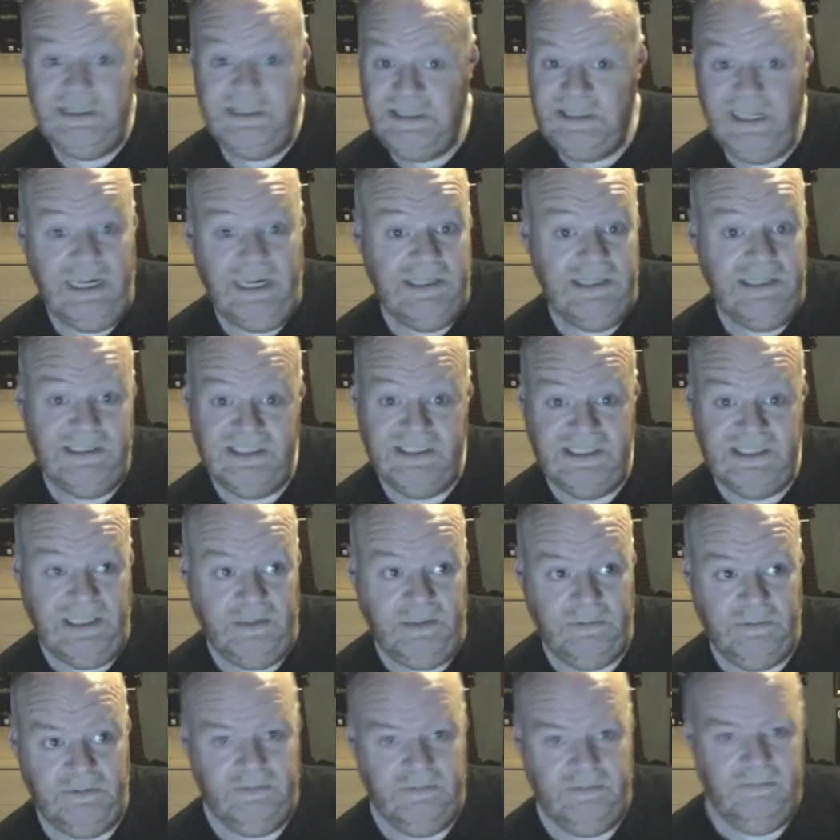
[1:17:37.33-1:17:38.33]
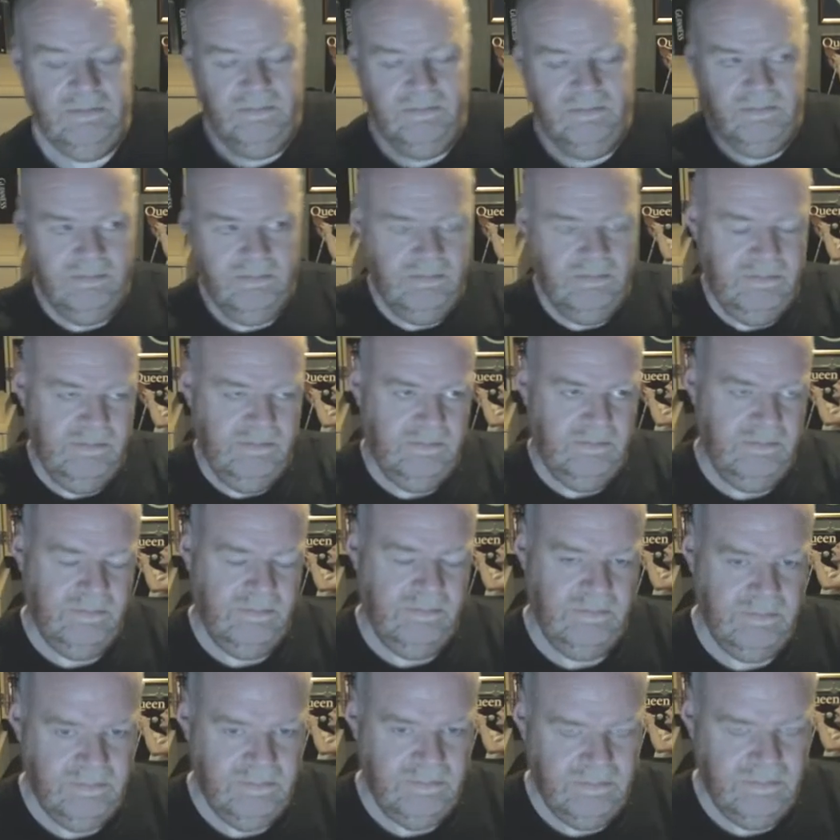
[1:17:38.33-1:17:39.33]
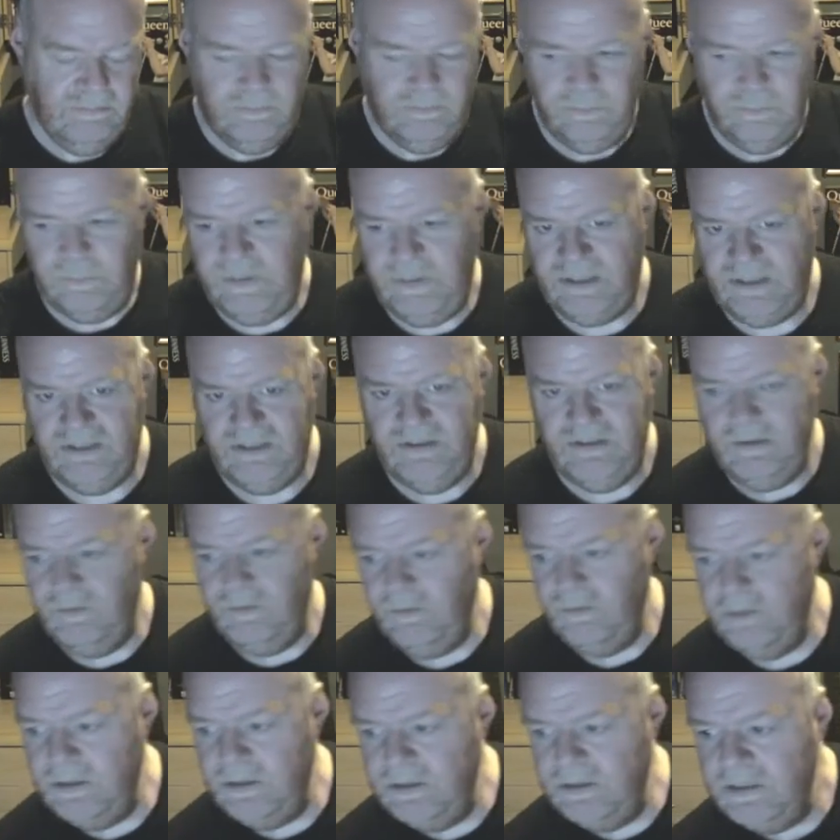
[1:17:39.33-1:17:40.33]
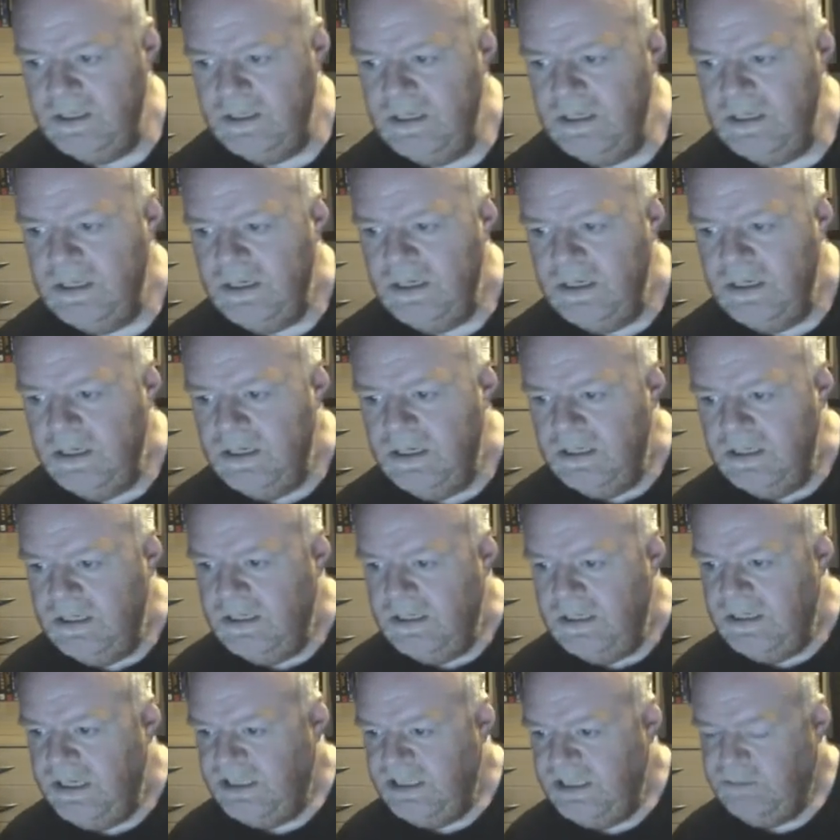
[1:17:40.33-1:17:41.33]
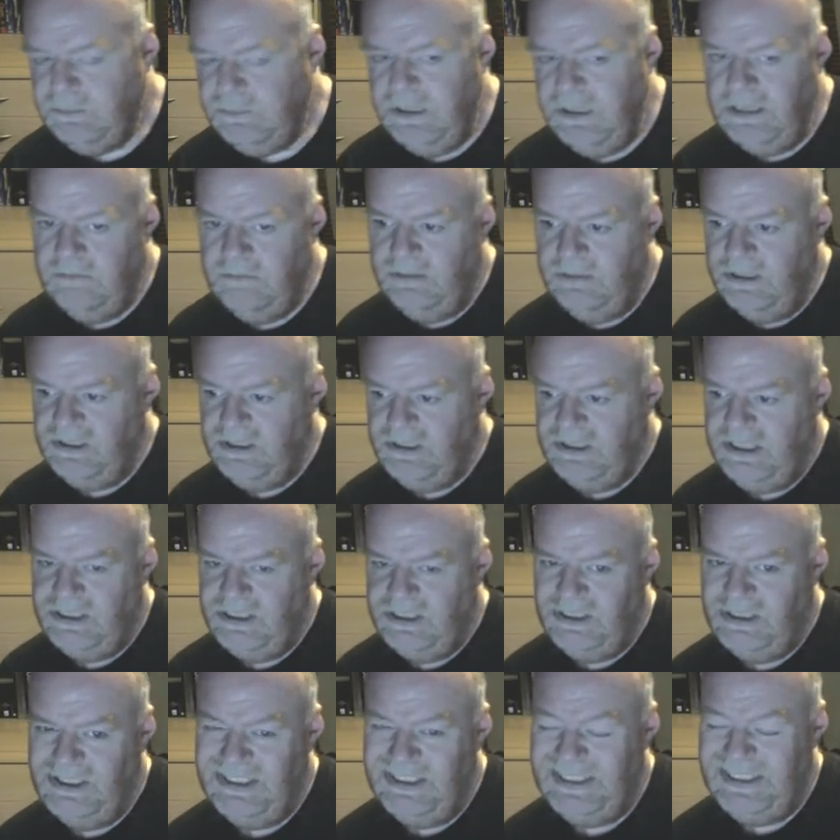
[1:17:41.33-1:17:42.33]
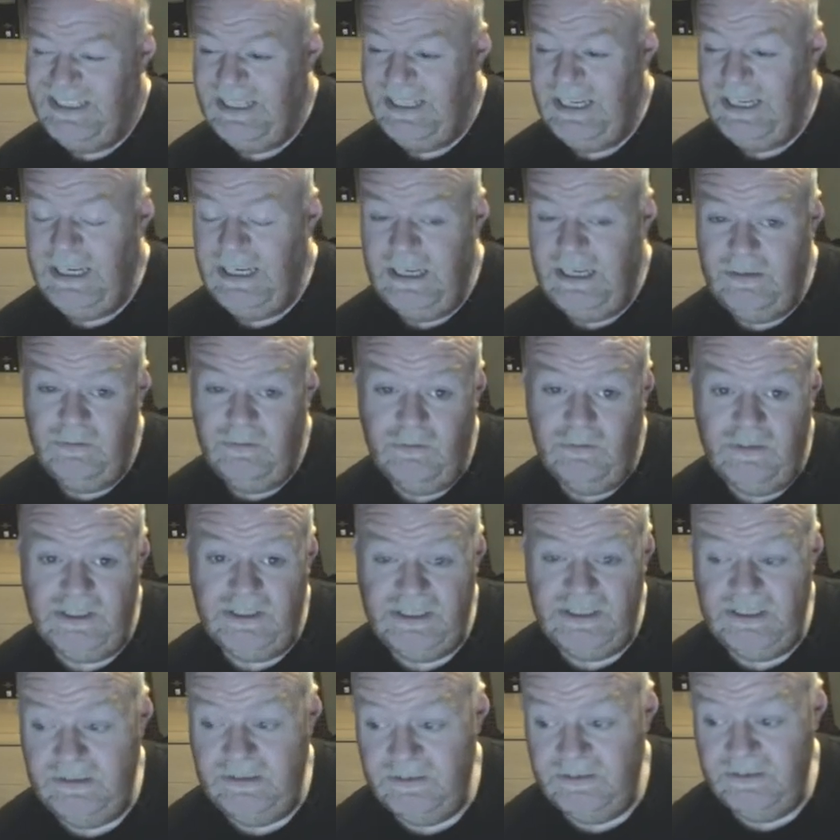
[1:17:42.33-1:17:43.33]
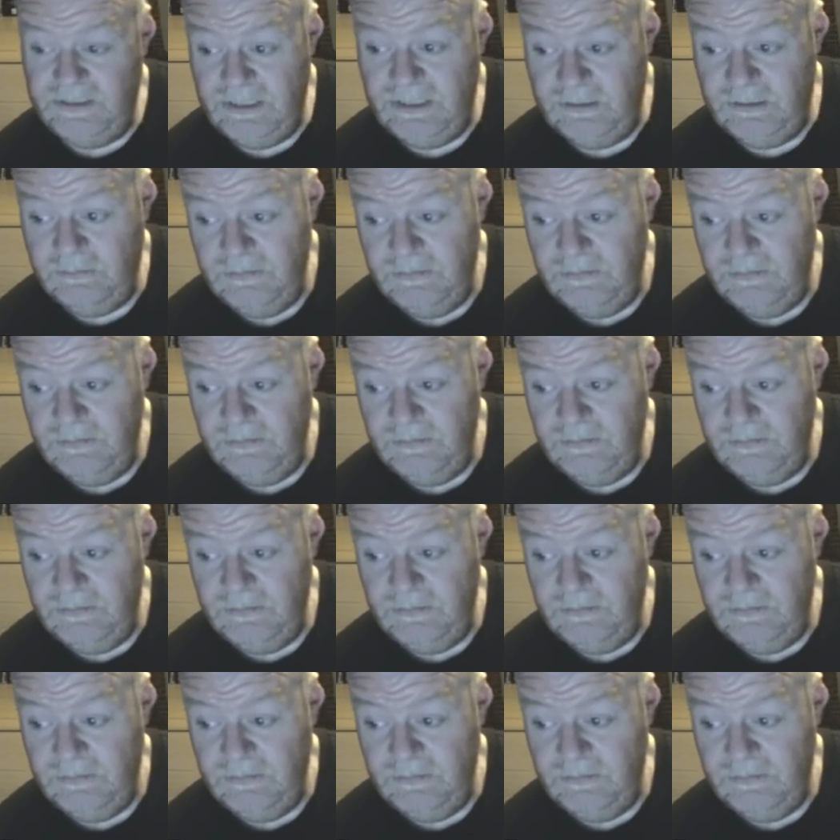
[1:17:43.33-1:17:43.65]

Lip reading: Hands down. Best song ever written. Gets played on radio stations every single time.